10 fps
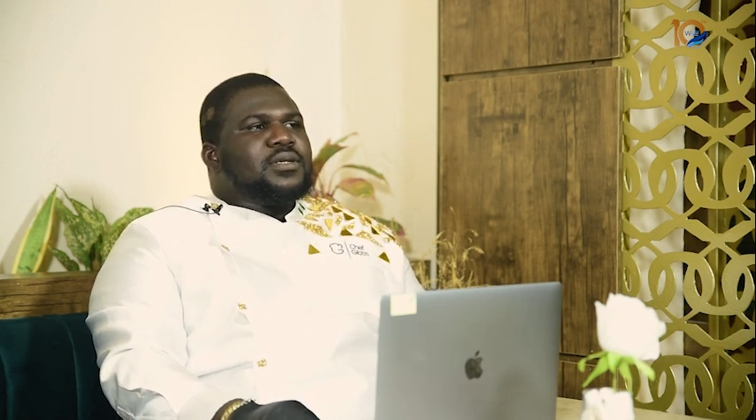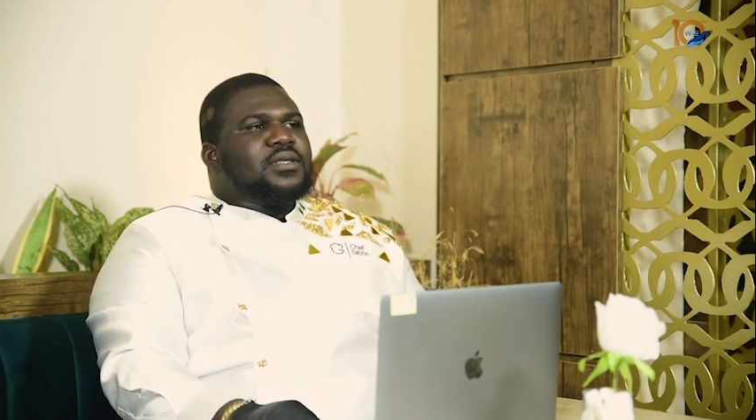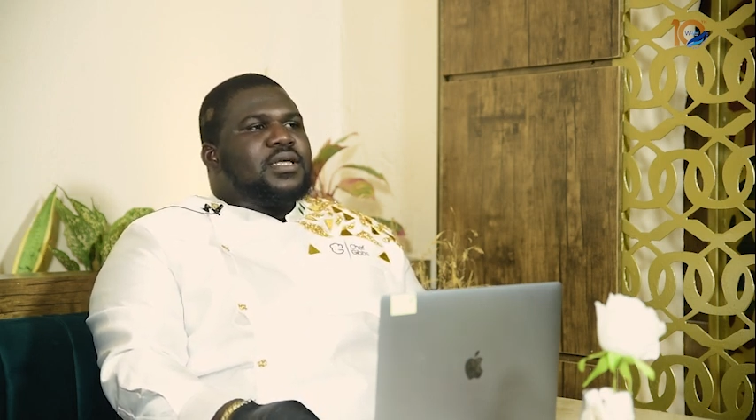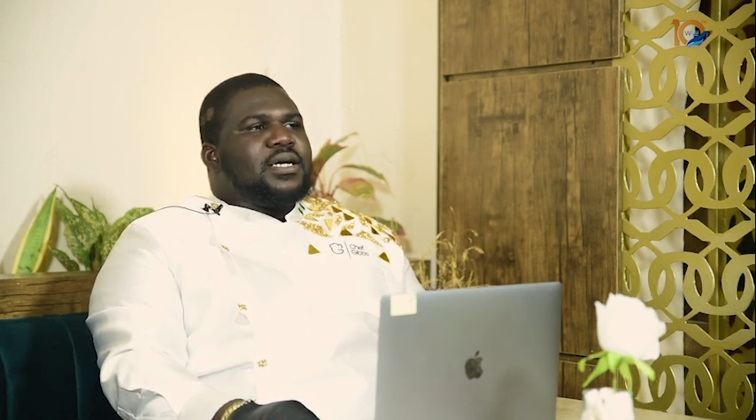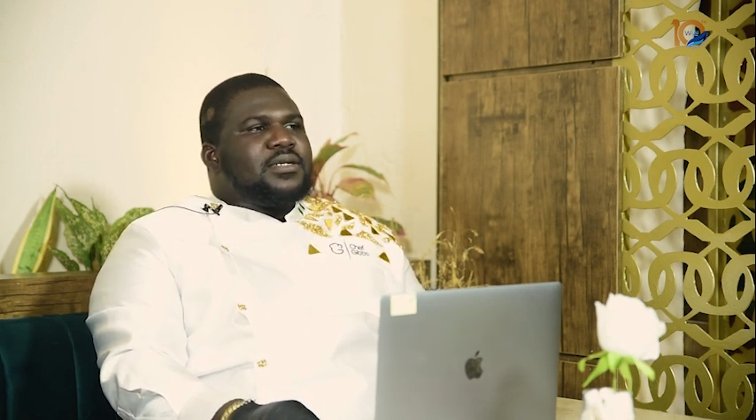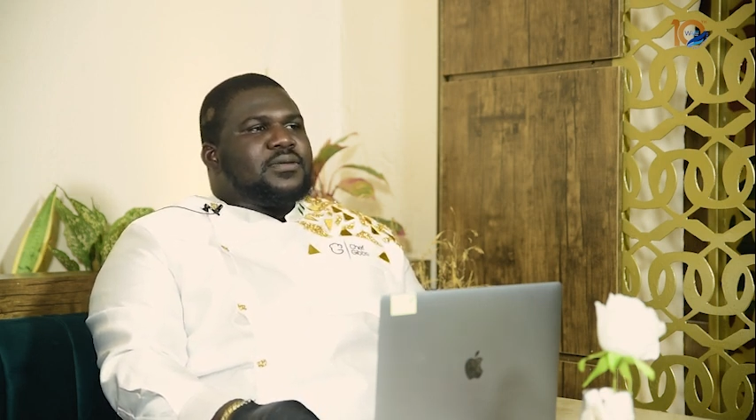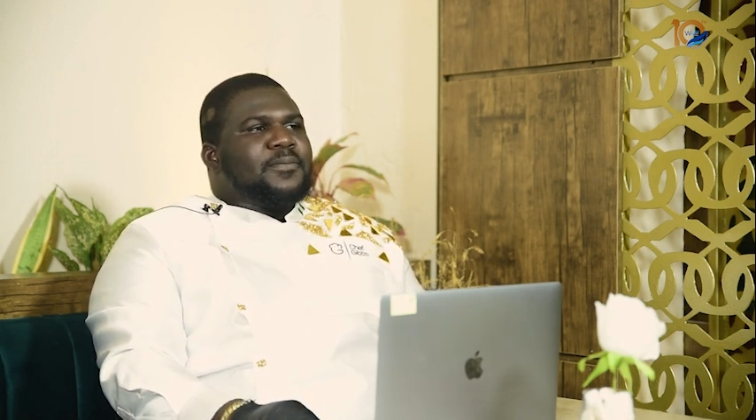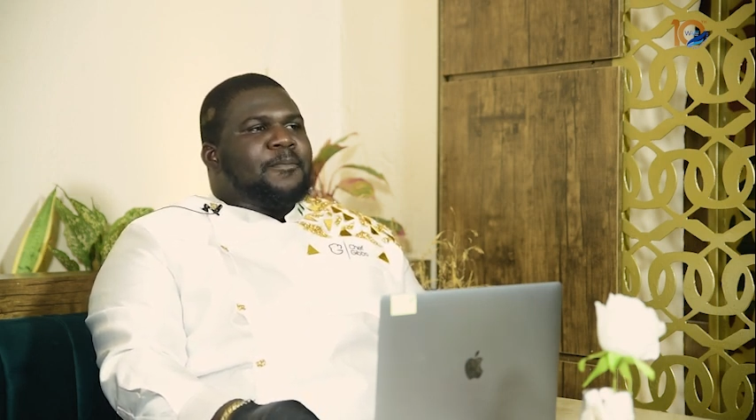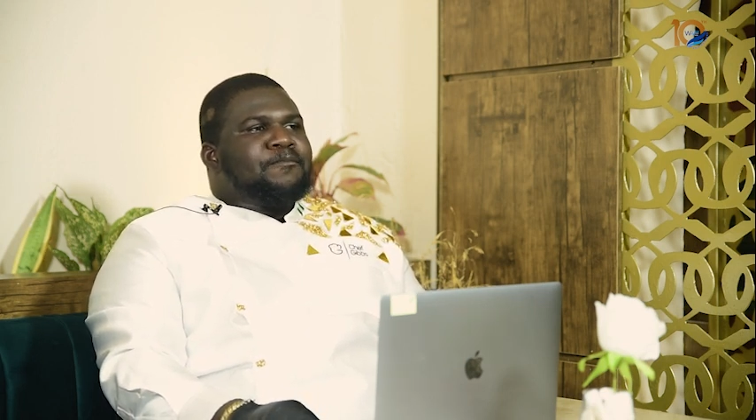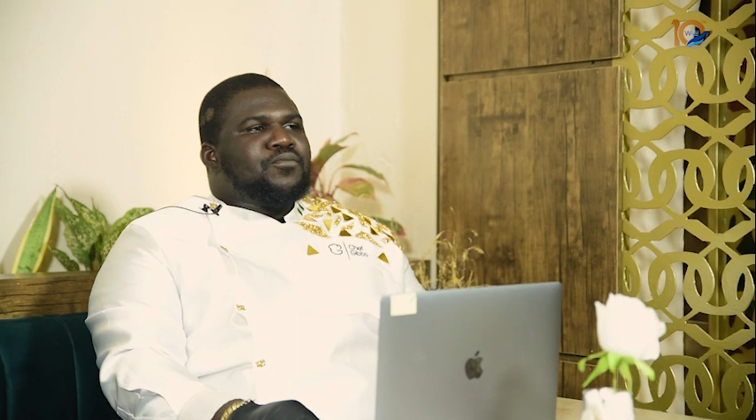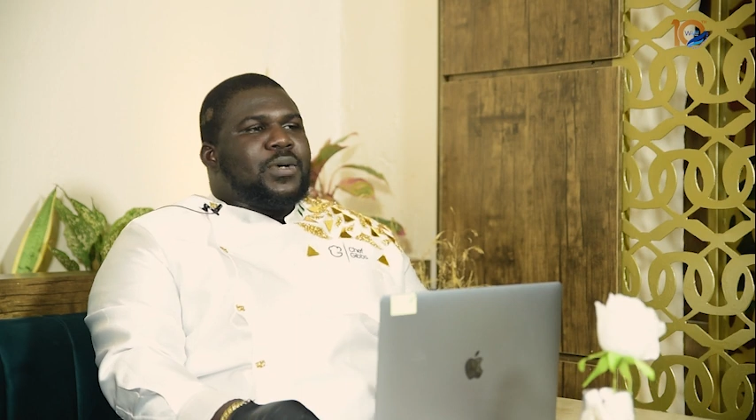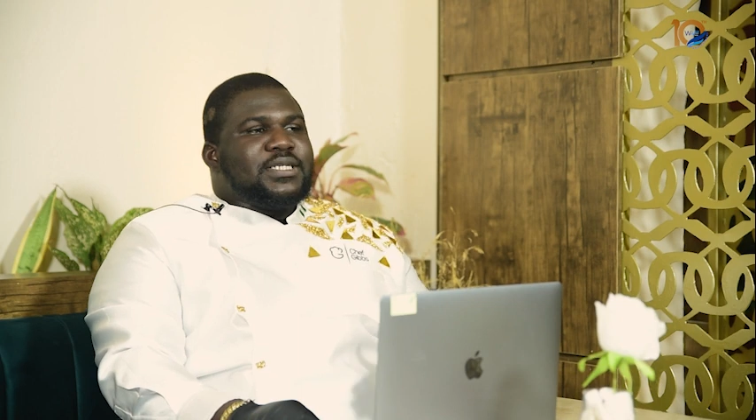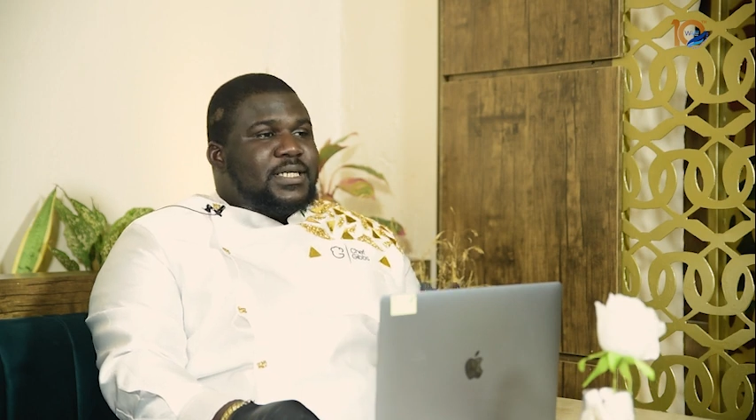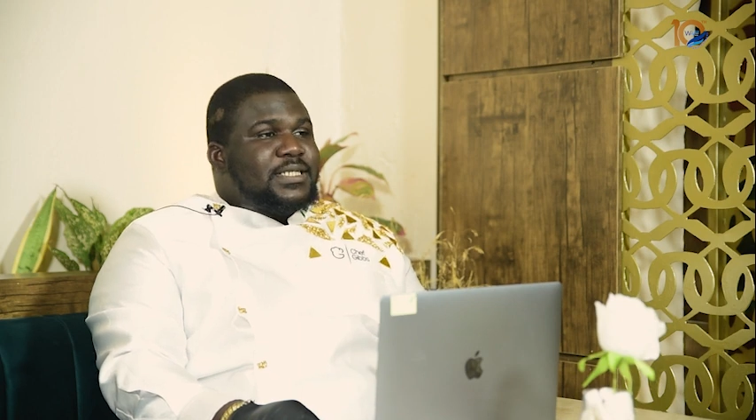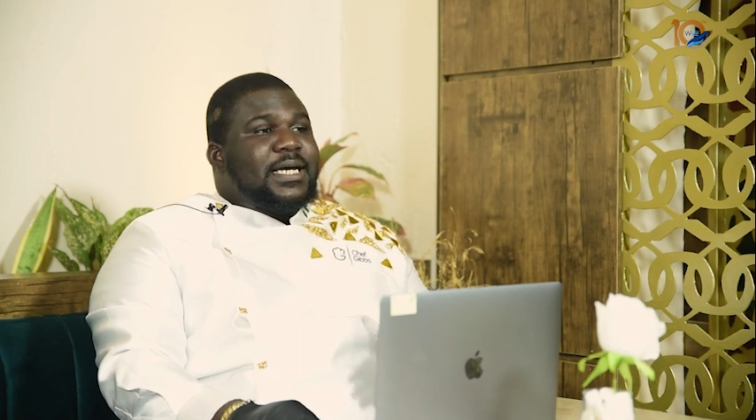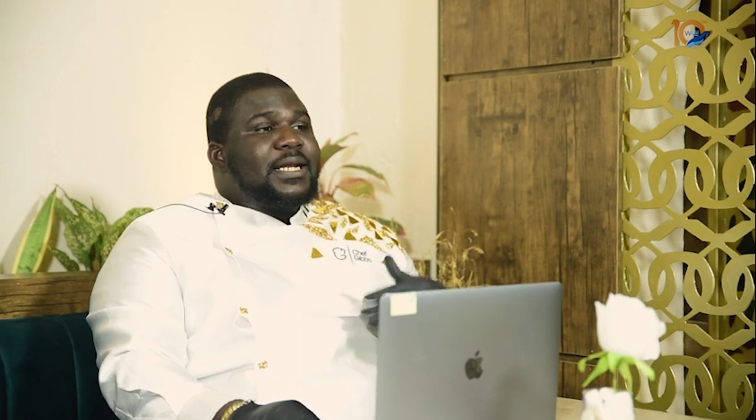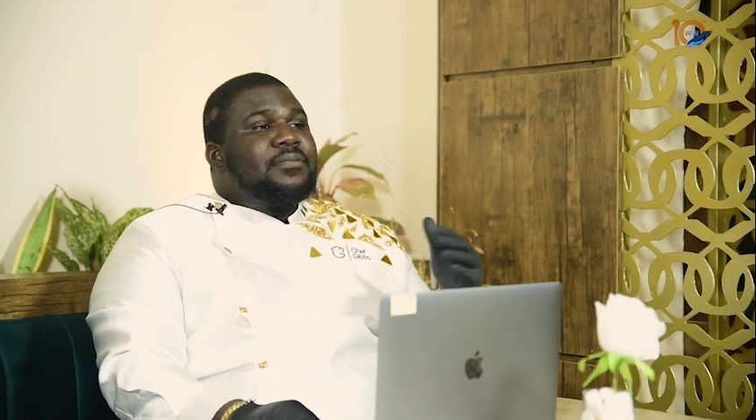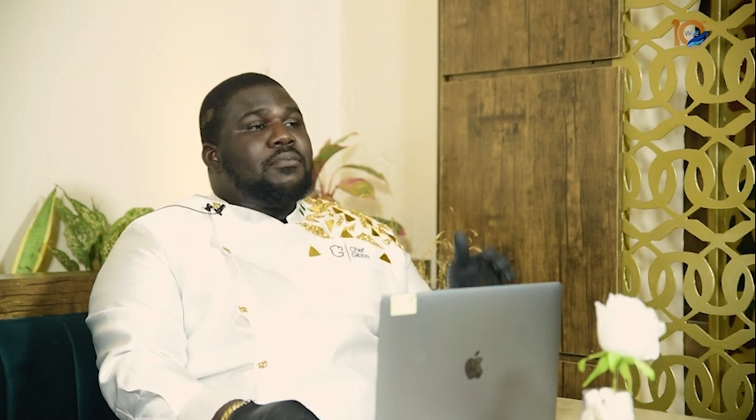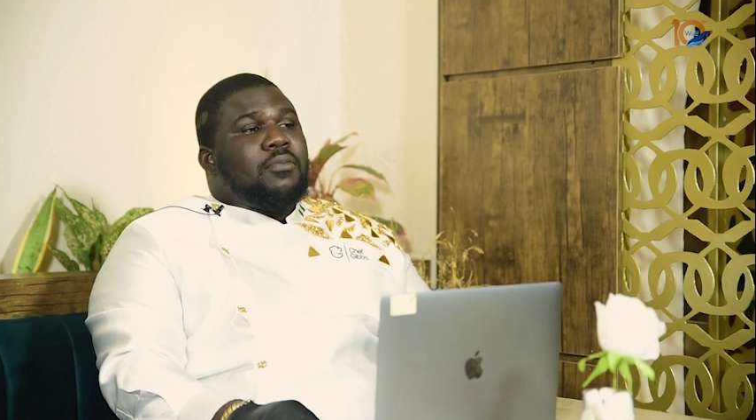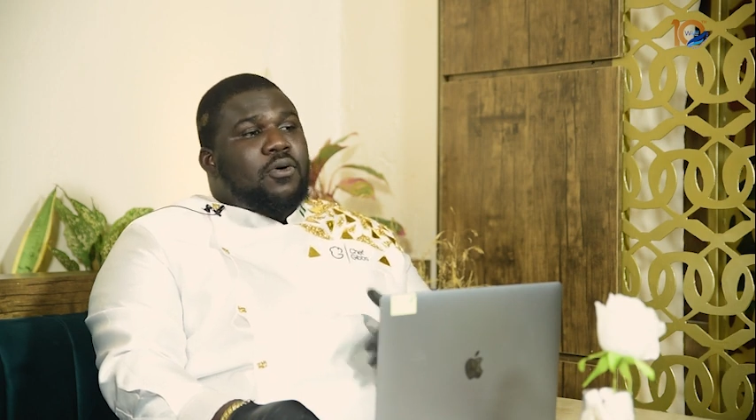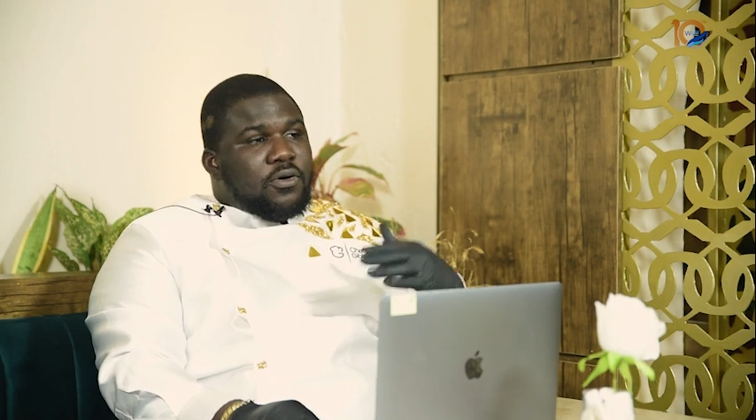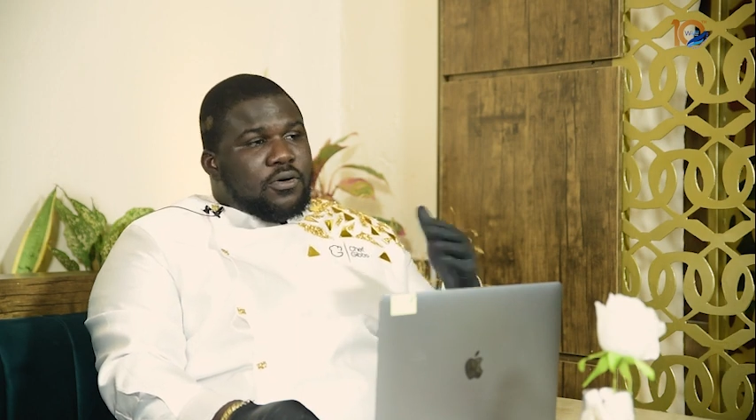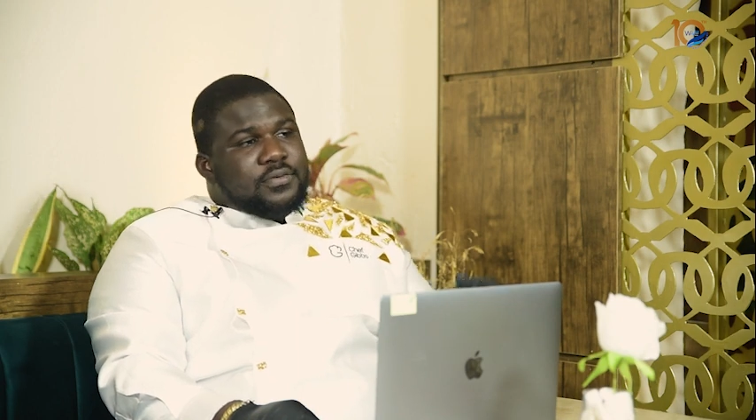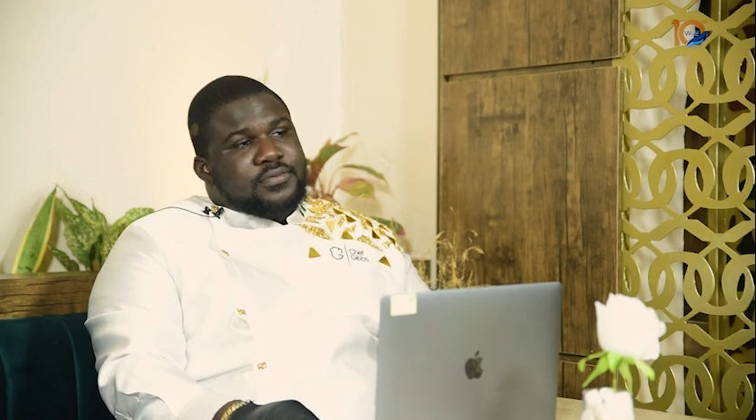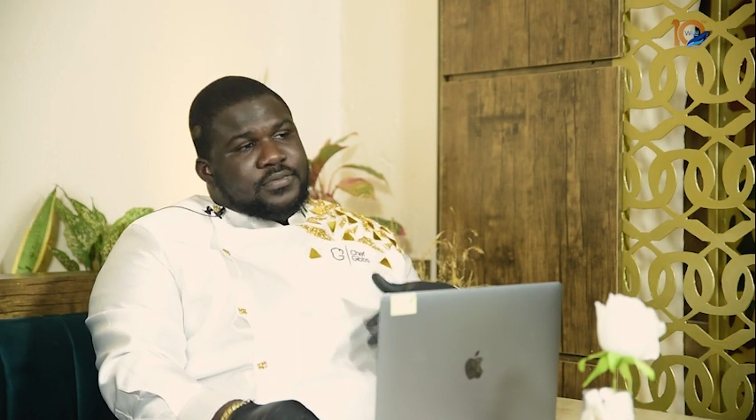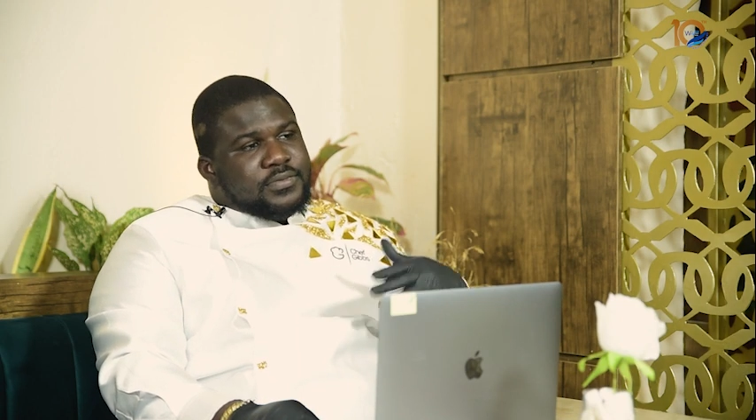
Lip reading: Then I started getting more